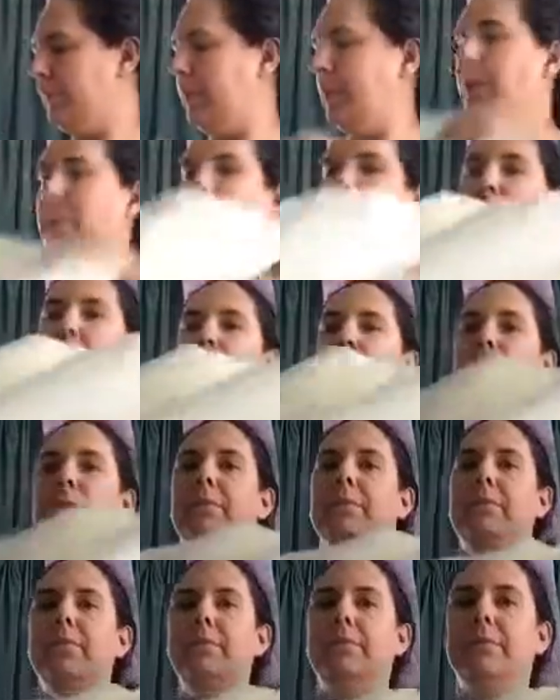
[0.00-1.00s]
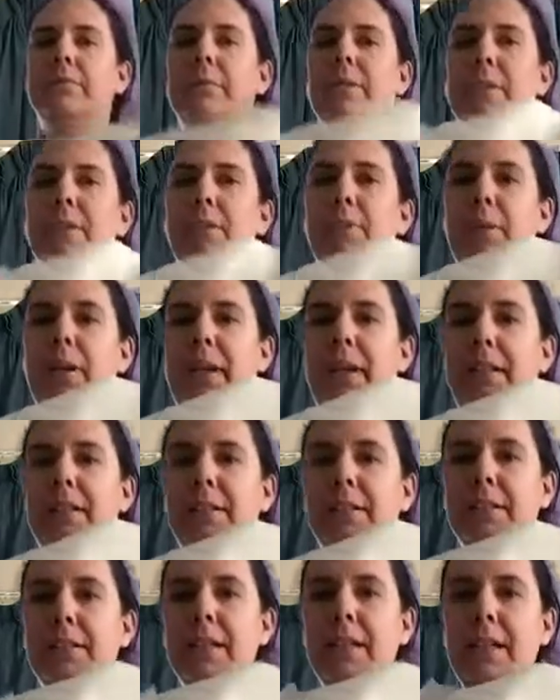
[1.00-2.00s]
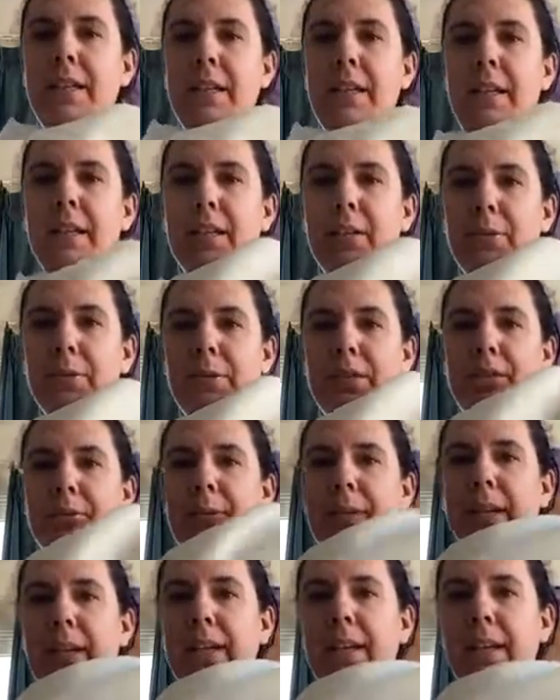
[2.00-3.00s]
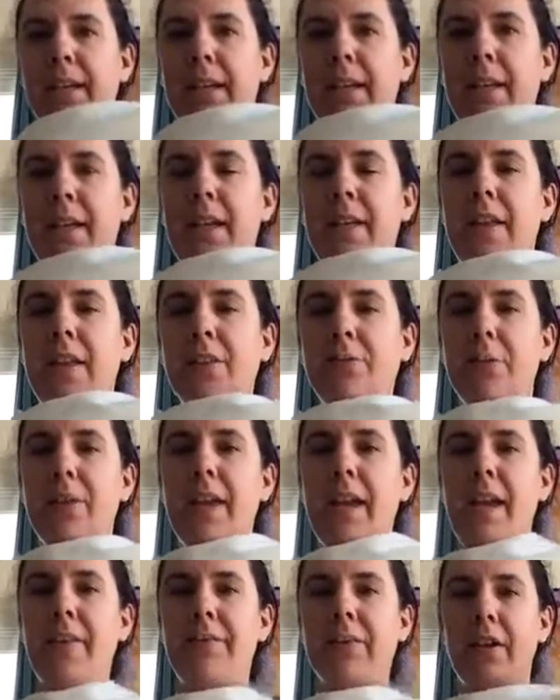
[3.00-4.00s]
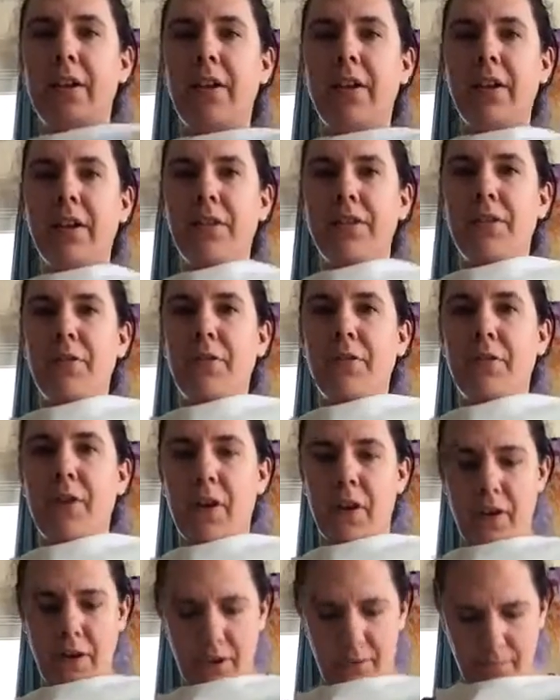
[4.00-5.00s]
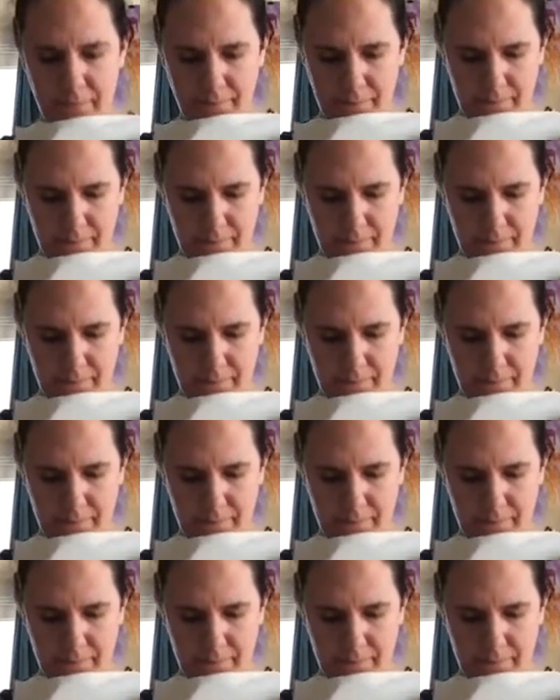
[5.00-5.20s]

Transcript: There we go. This way. It goes this way. That's what I have done on it so far.